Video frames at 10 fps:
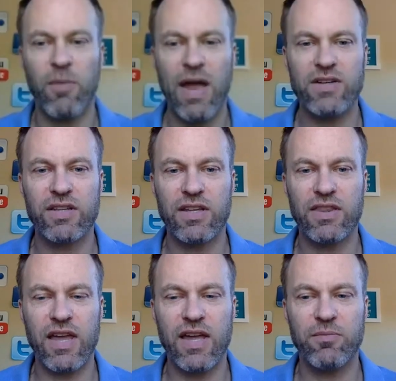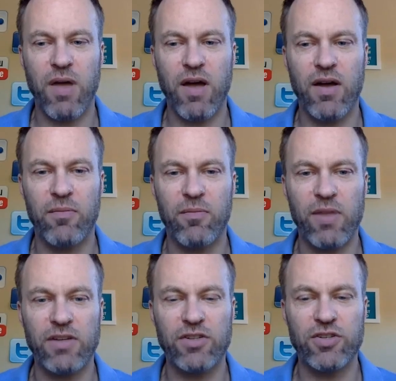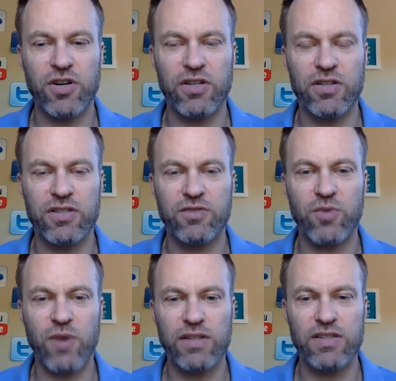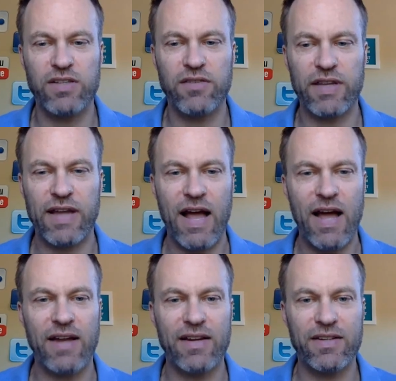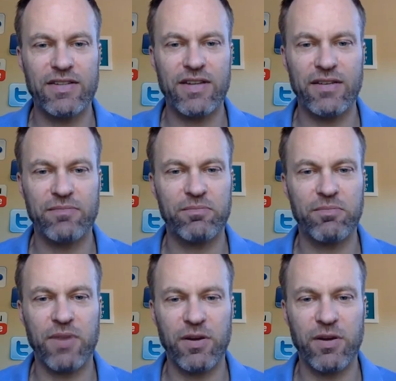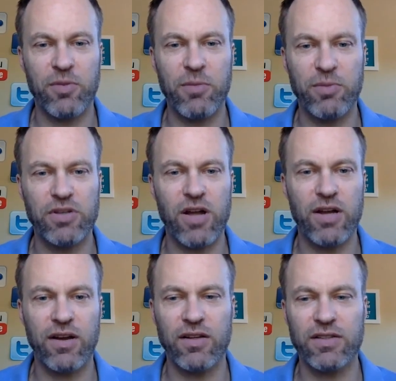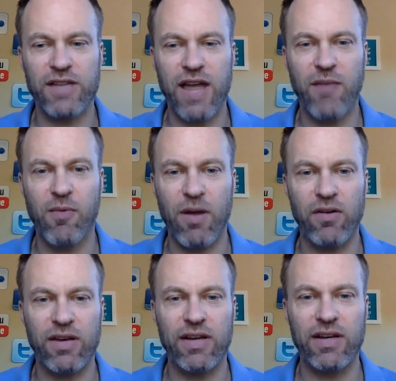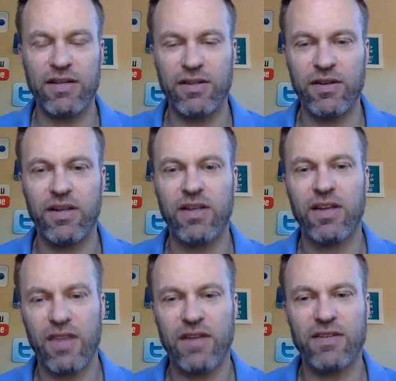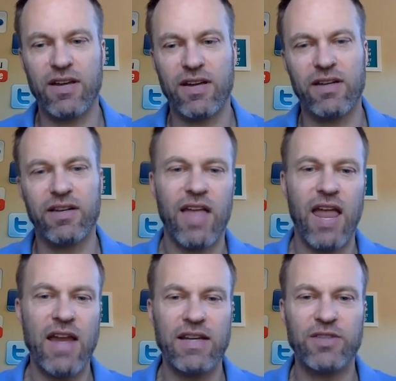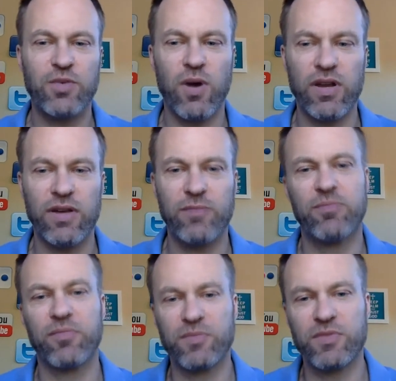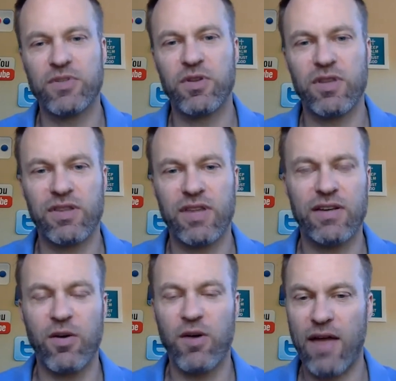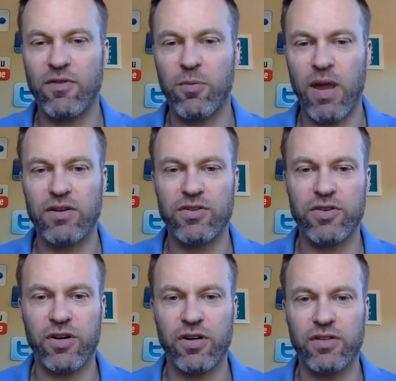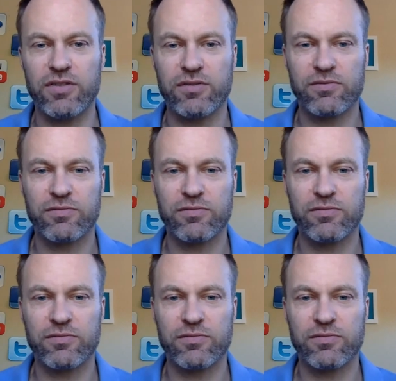imagine that insurance is relatively high, because I hear people talking all the time about getting to that 80-20 so that they don't have to pay insurance.